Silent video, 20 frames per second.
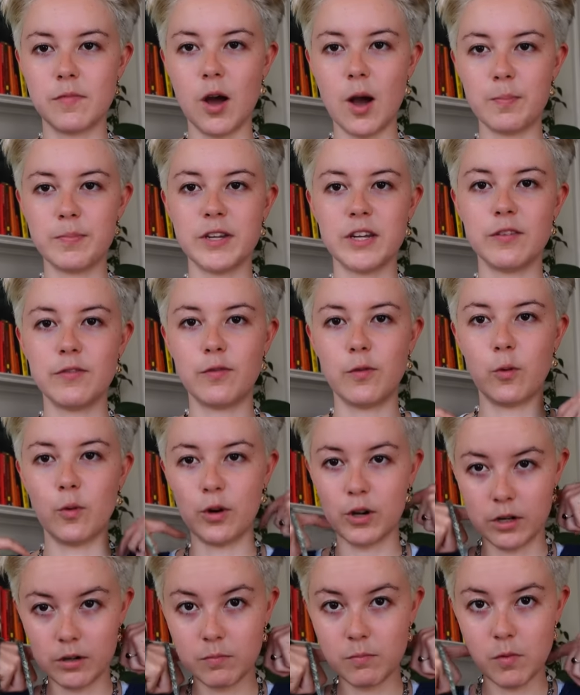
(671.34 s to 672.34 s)
opted
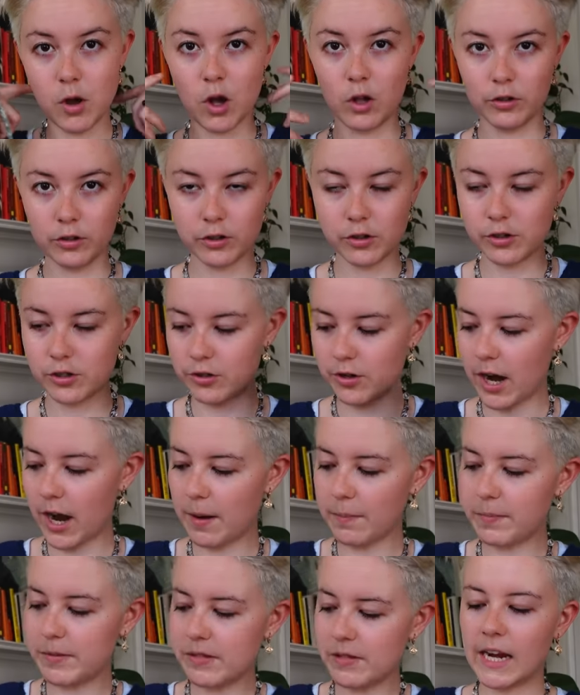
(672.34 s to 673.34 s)
for halter
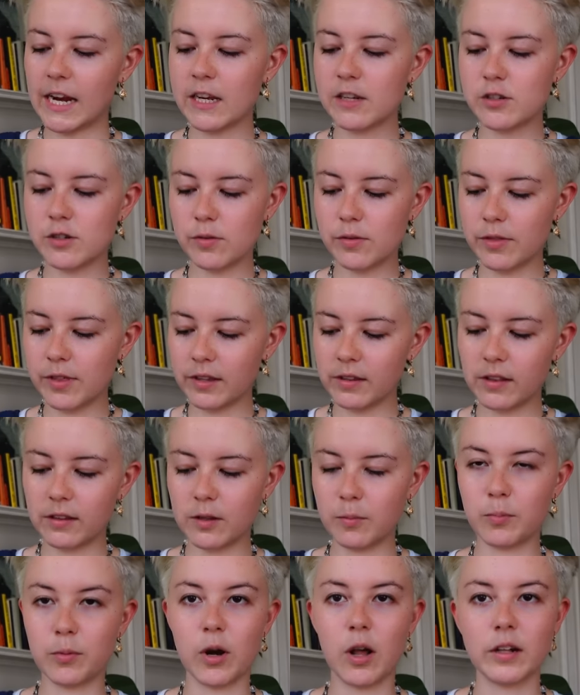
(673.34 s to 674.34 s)
straps. And I do think that
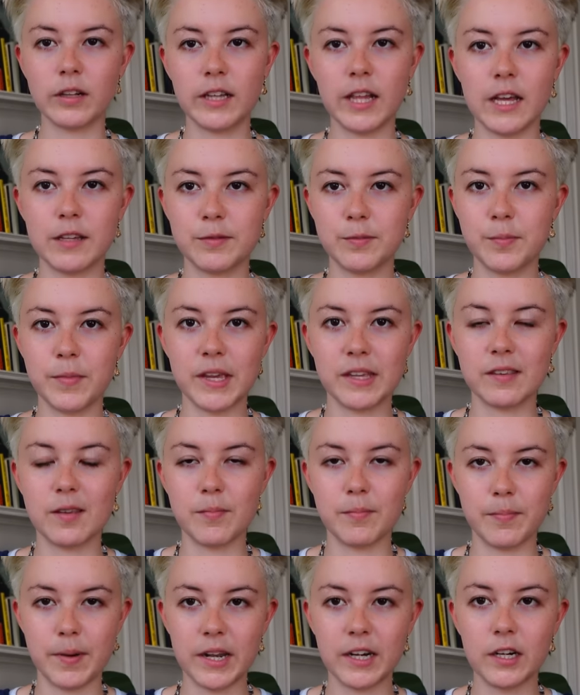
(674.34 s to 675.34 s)
the bra clasp makes
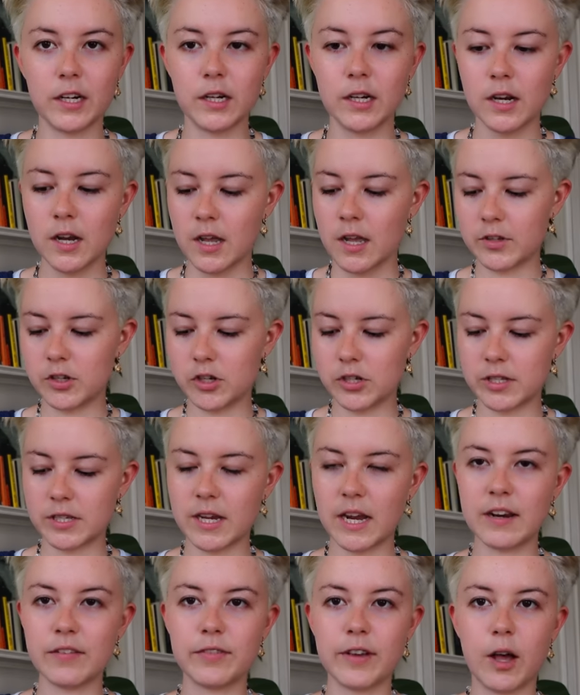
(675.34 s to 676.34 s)
it better, just
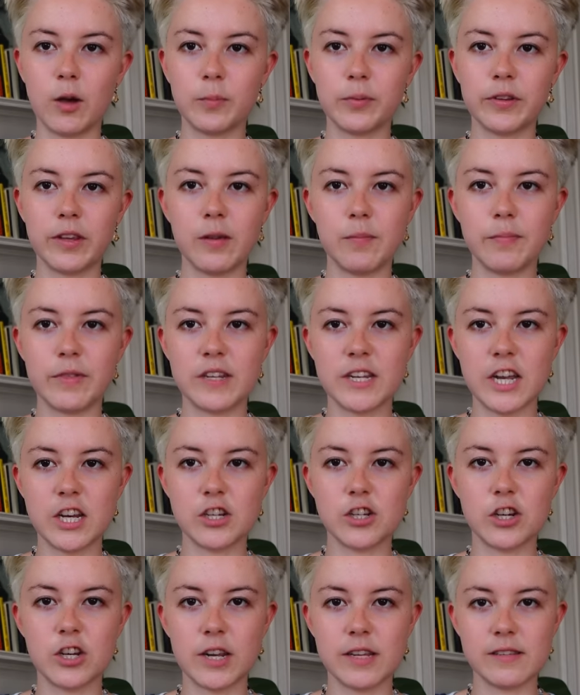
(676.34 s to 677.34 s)
kind of helps keep the
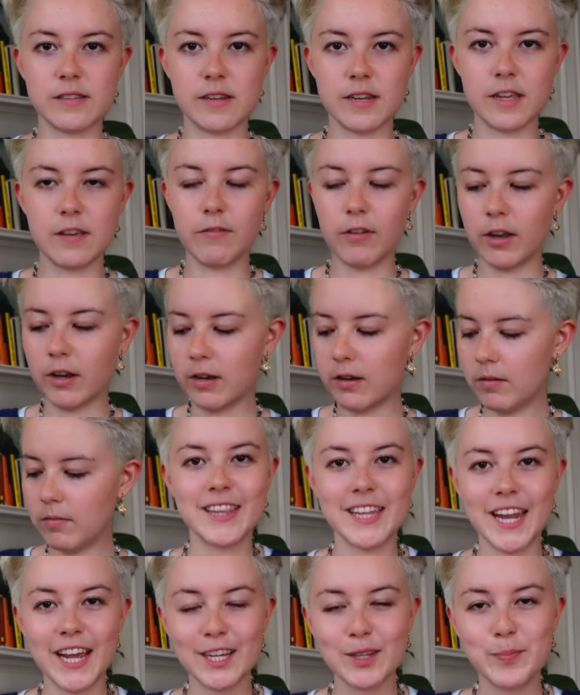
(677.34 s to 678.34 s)
tension nice and even.
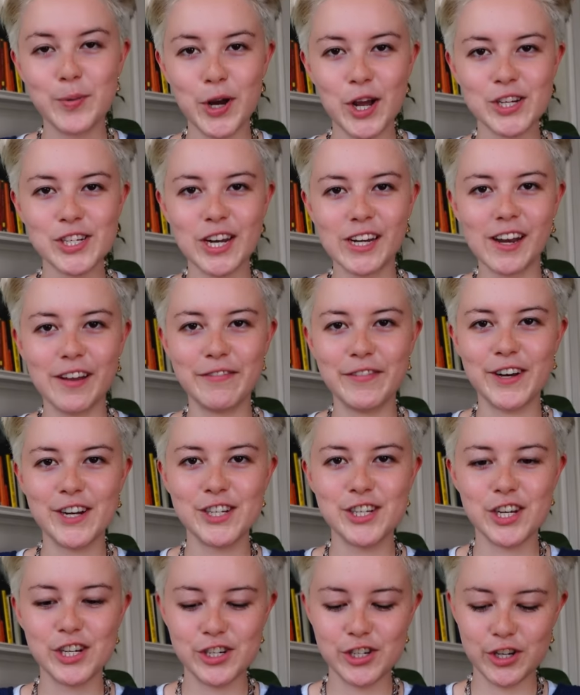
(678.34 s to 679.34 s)
The next project I
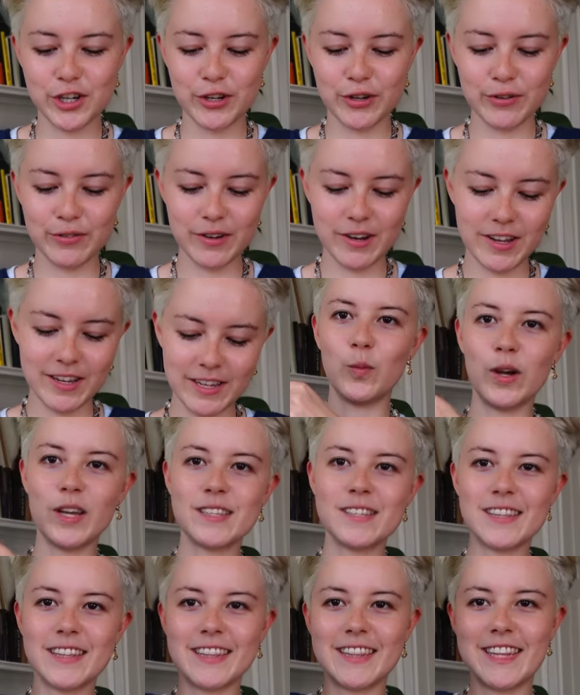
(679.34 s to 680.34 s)
finished in June
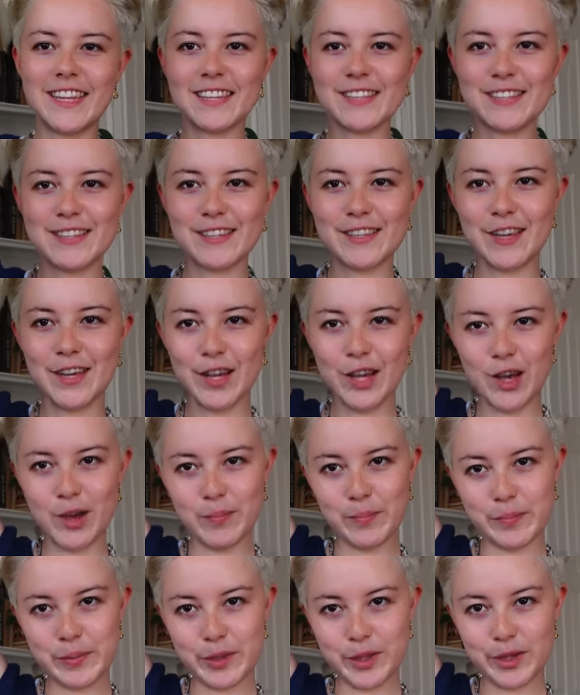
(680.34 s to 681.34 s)
was this
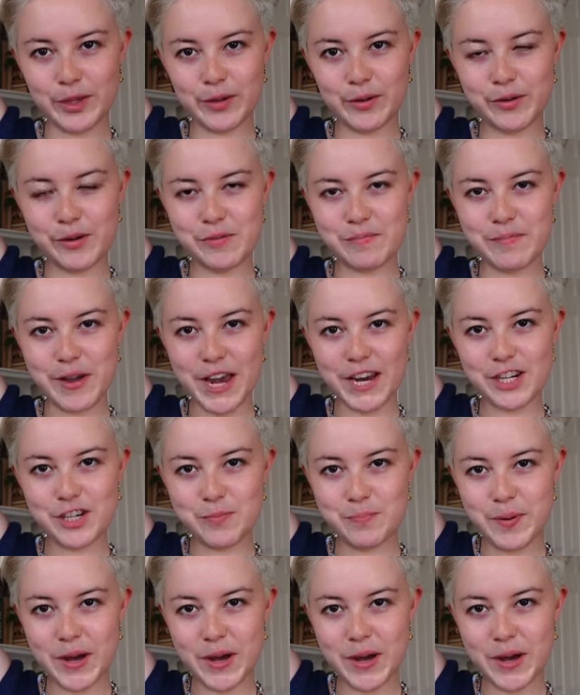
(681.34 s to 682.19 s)
blue mesh